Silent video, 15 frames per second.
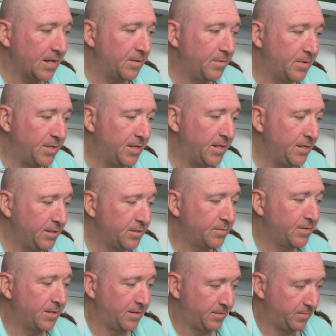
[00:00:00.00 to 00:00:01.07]
And here's
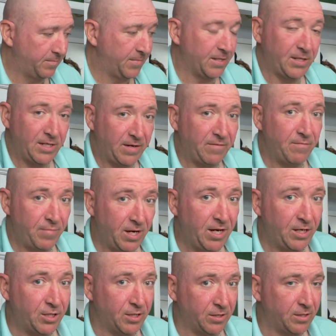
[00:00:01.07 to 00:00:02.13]
where the seven
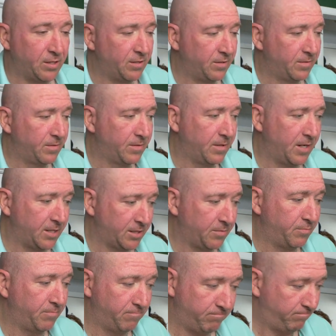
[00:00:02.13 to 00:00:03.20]
pages has a,
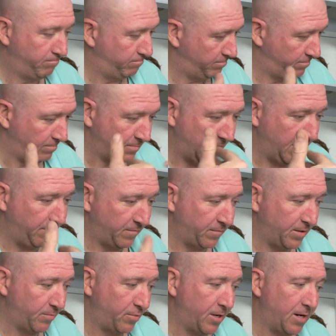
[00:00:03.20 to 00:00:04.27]
I have a
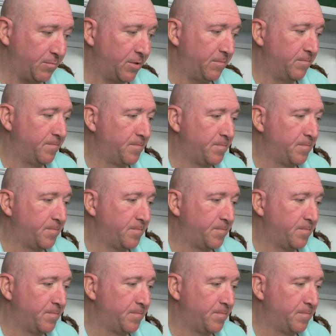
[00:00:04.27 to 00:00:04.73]
real problem.